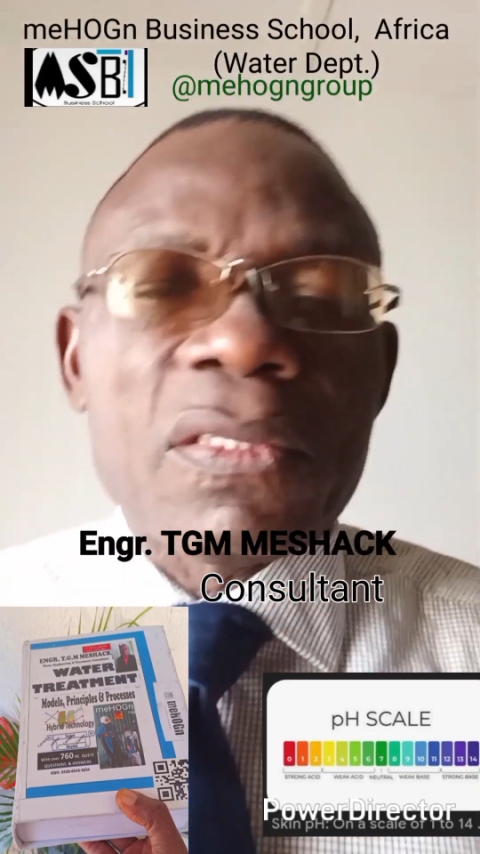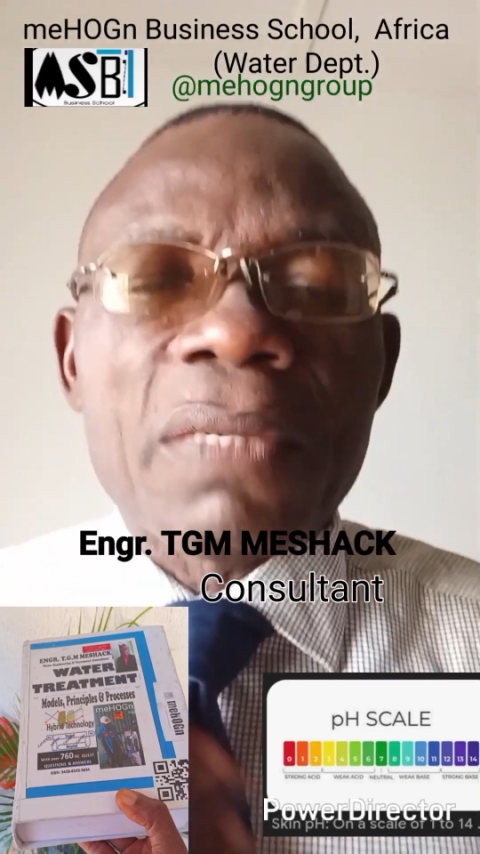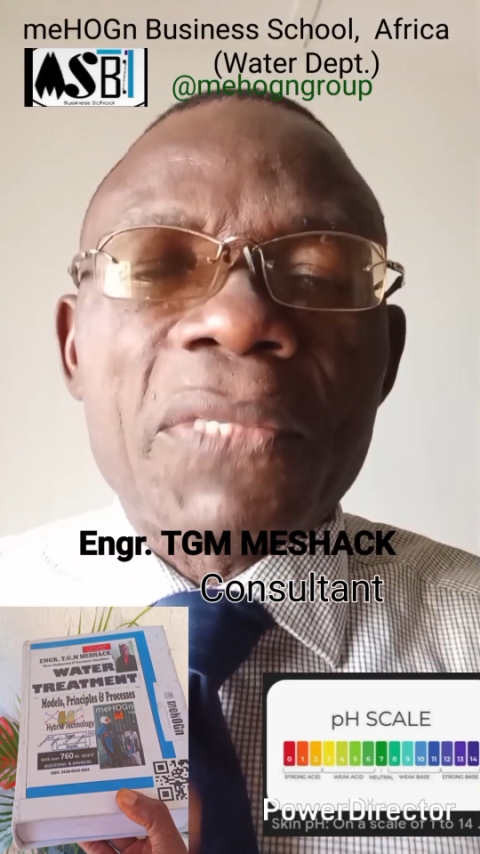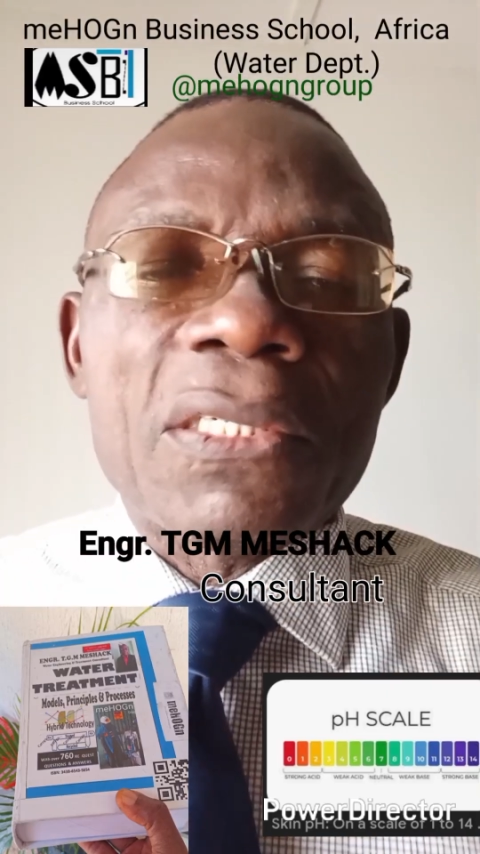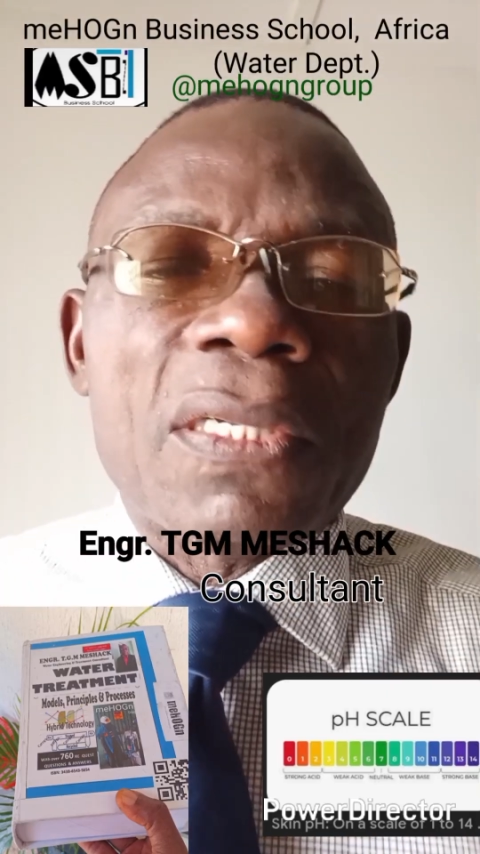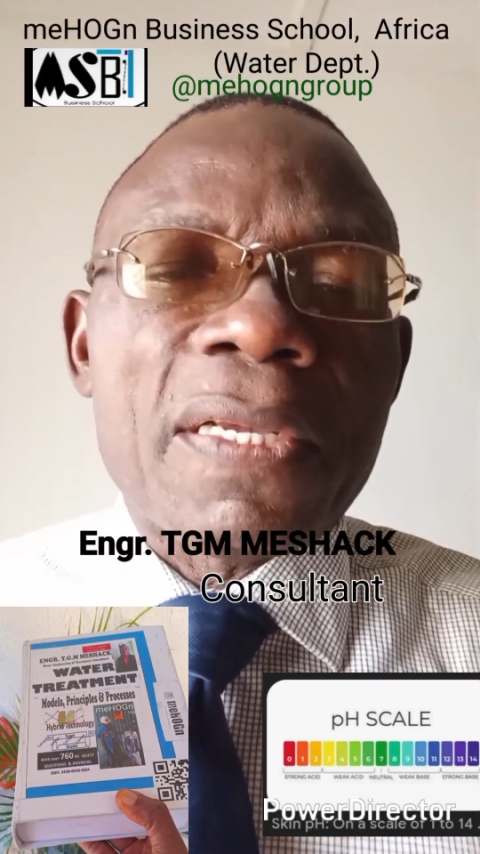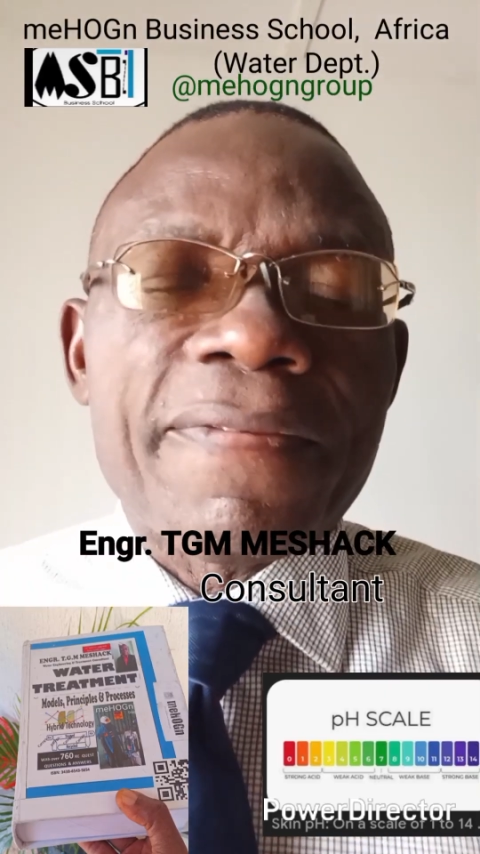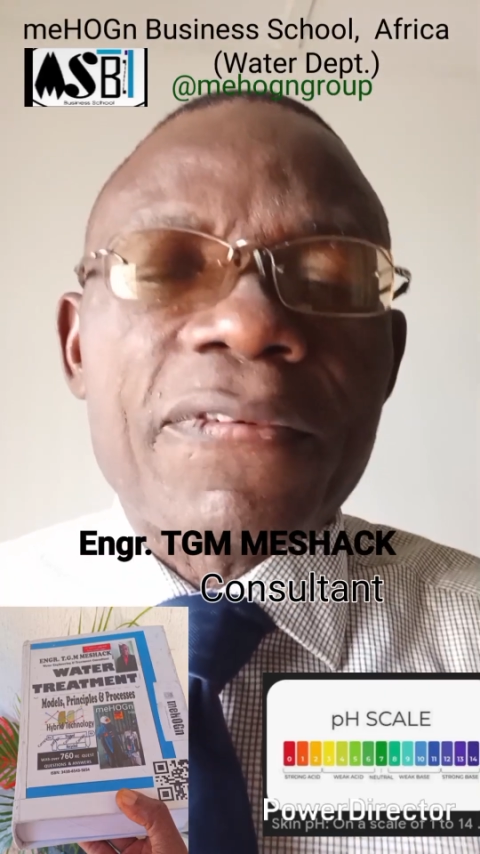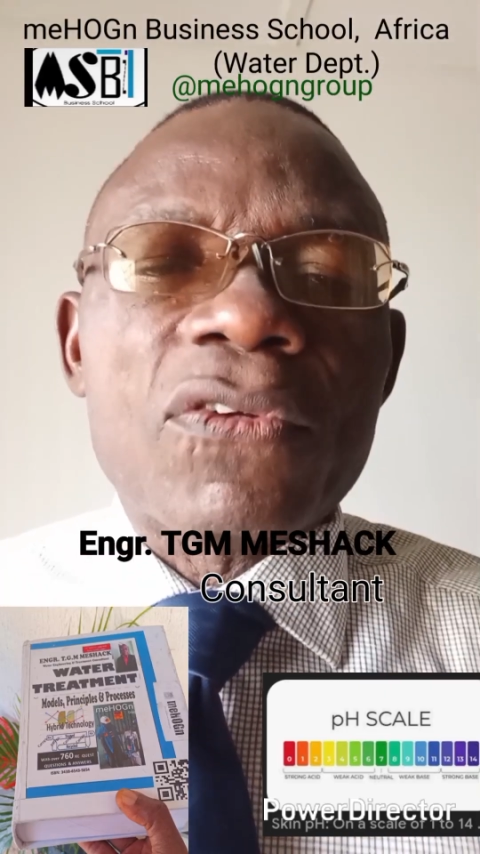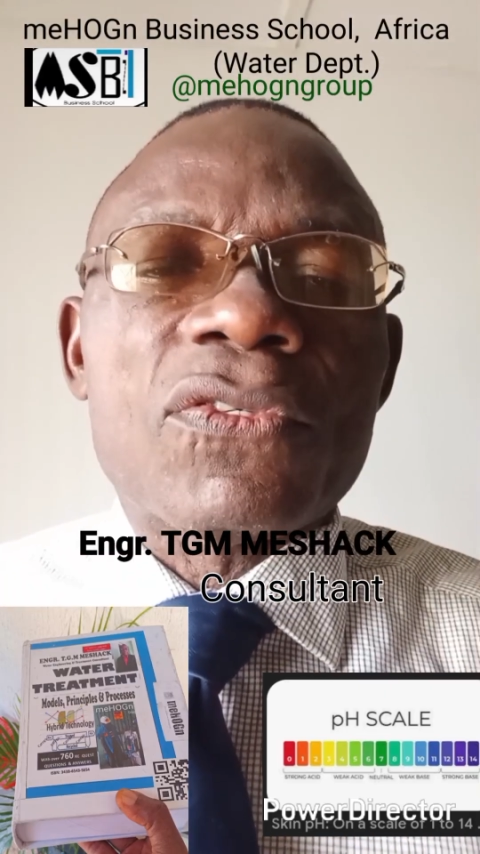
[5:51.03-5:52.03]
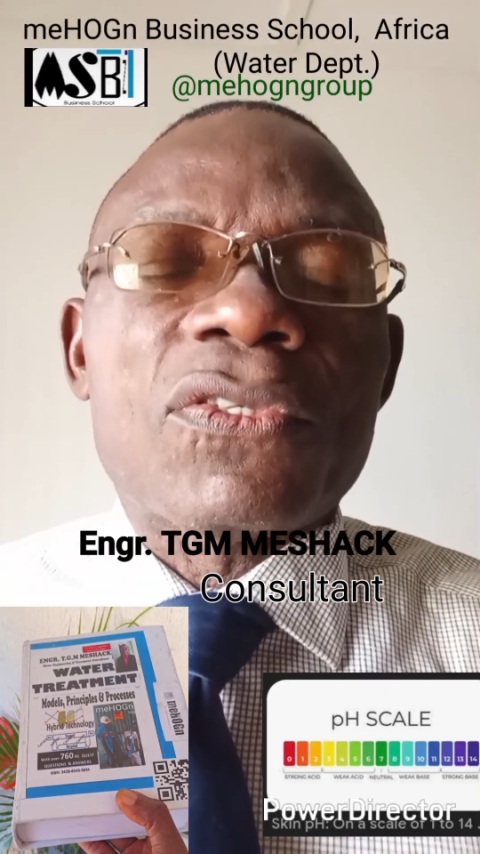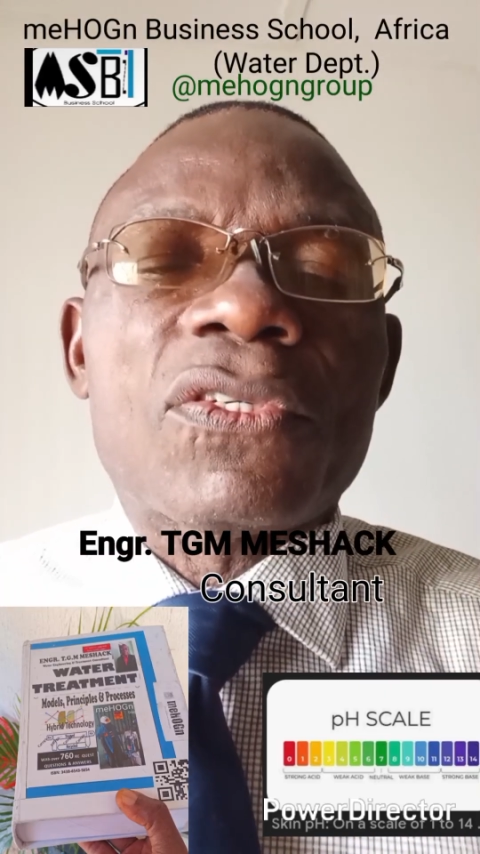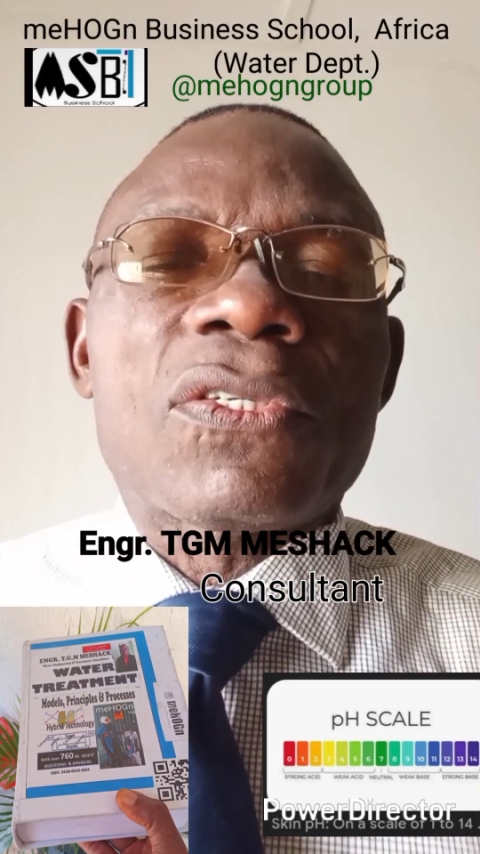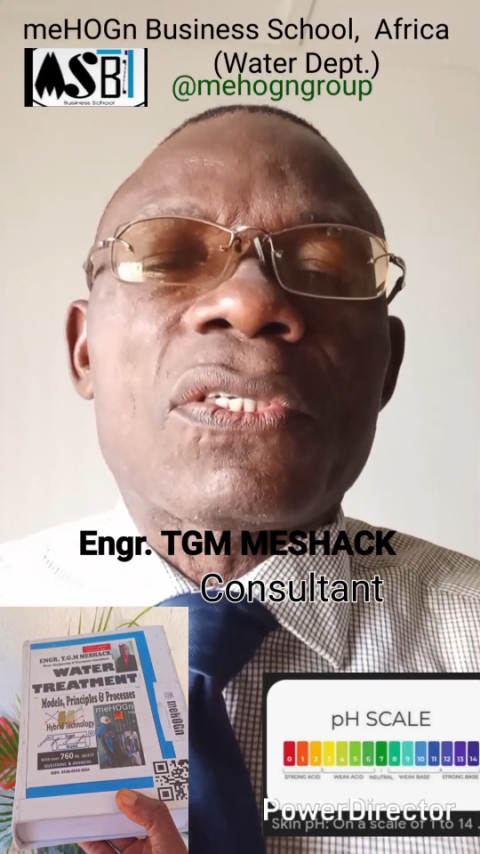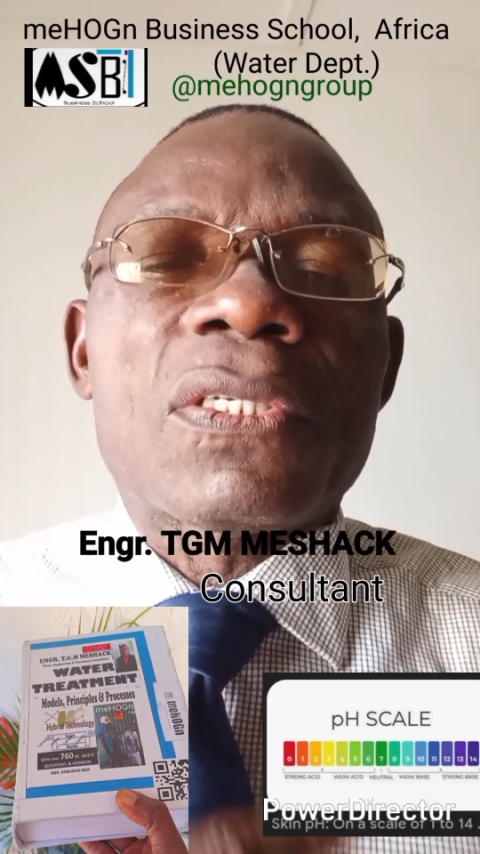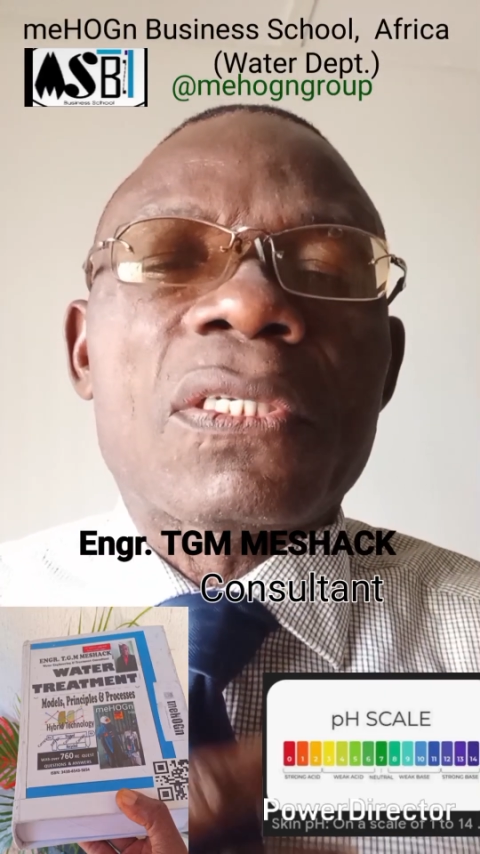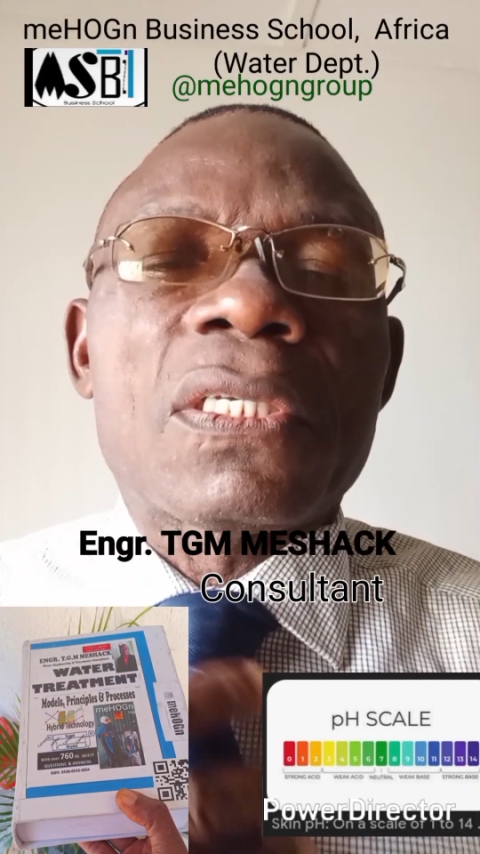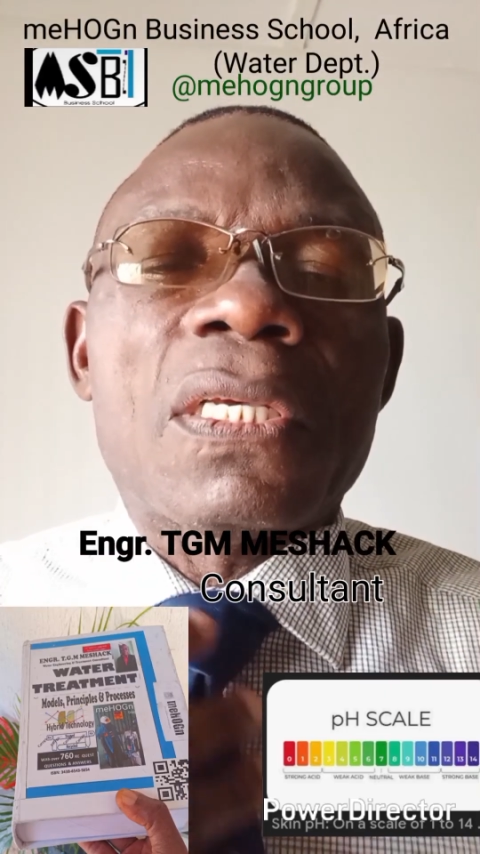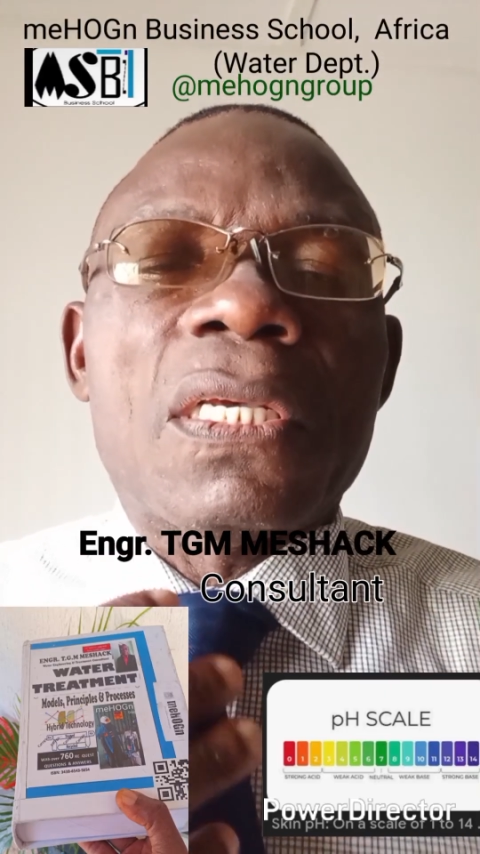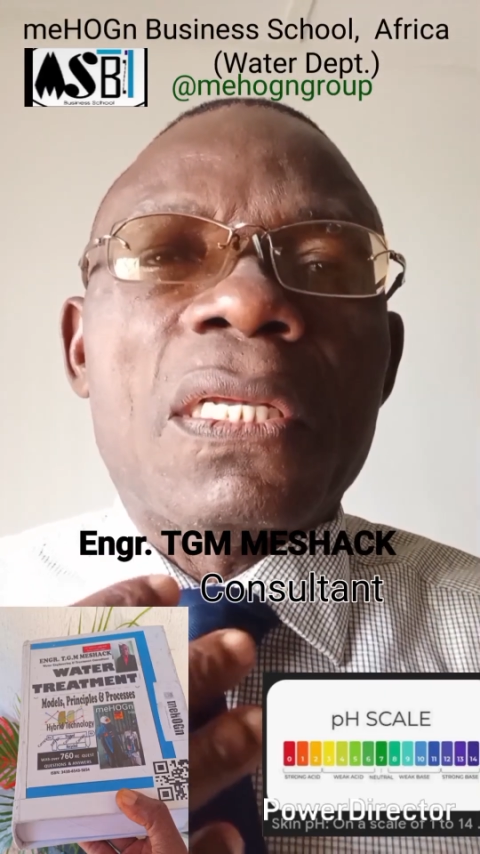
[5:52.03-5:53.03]
One of our clients that bought
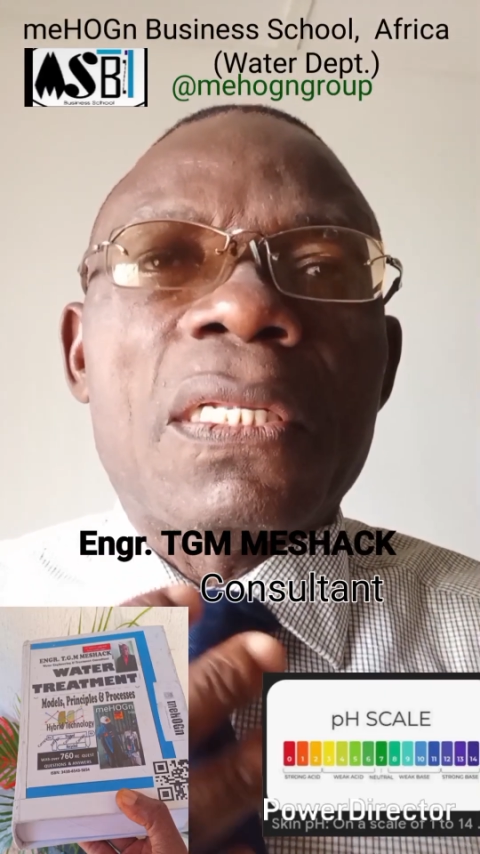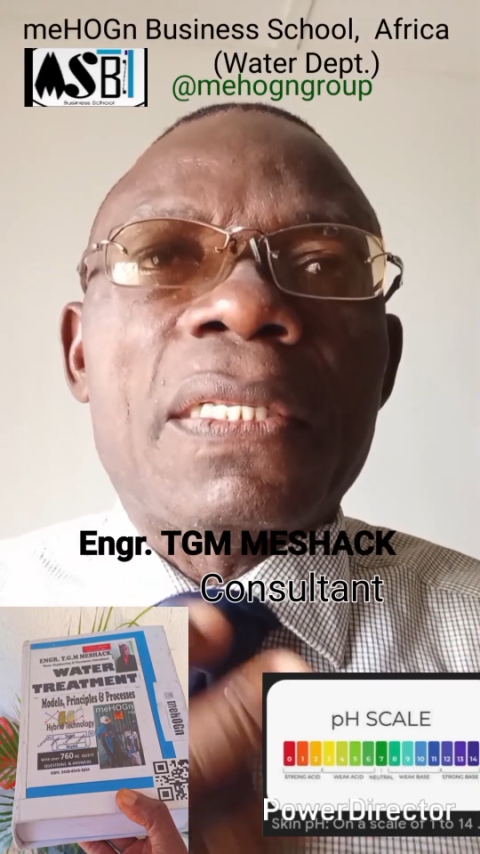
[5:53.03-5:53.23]
our